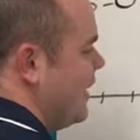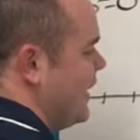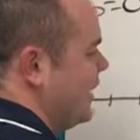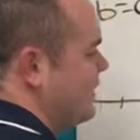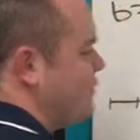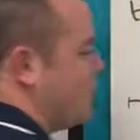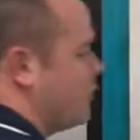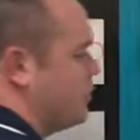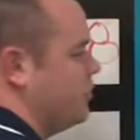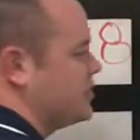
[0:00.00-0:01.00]
And if I
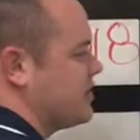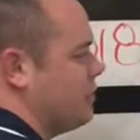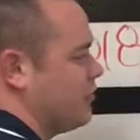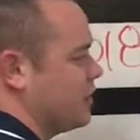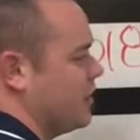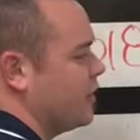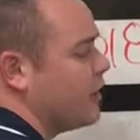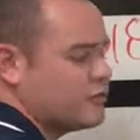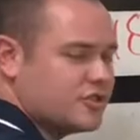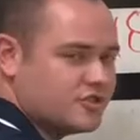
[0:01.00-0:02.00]
want to put some over here,
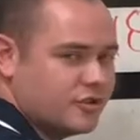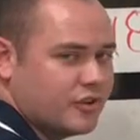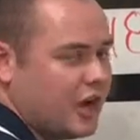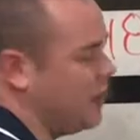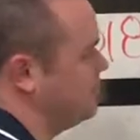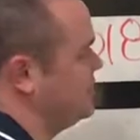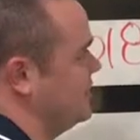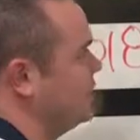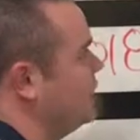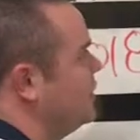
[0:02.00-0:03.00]
I'll just do the
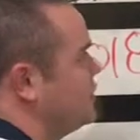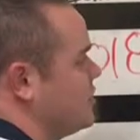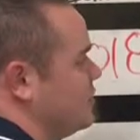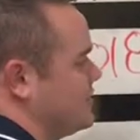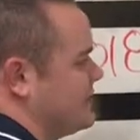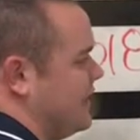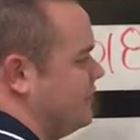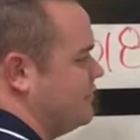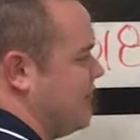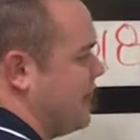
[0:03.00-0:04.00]
opposite. So instead
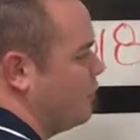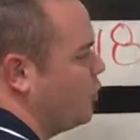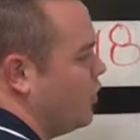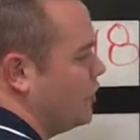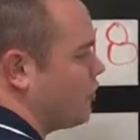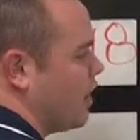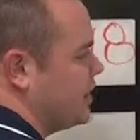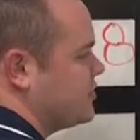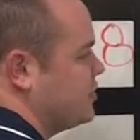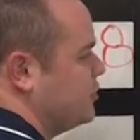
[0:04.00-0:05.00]
of down 1,
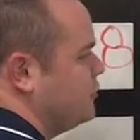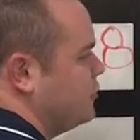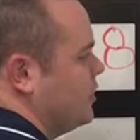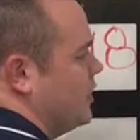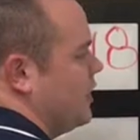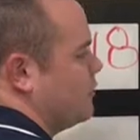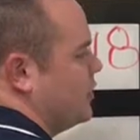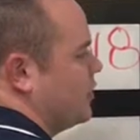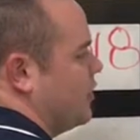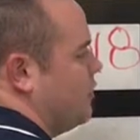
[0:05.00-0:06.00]
right 2, I'm
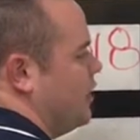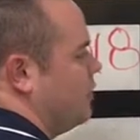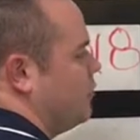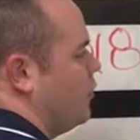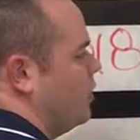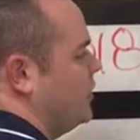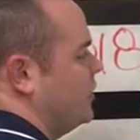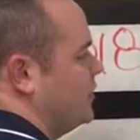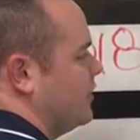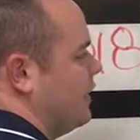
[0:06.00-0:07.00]
going to go up
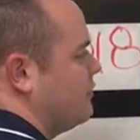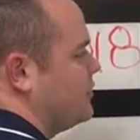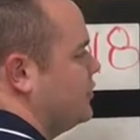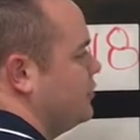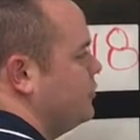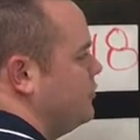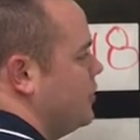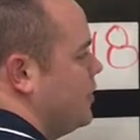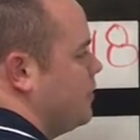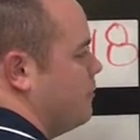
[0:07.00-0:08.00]
1, left 2,
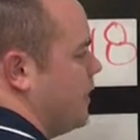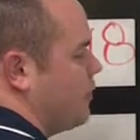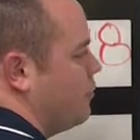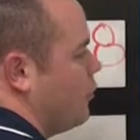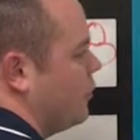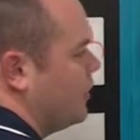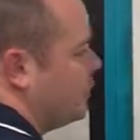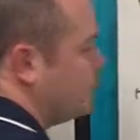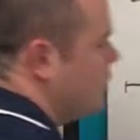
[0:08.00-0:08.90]
make a point,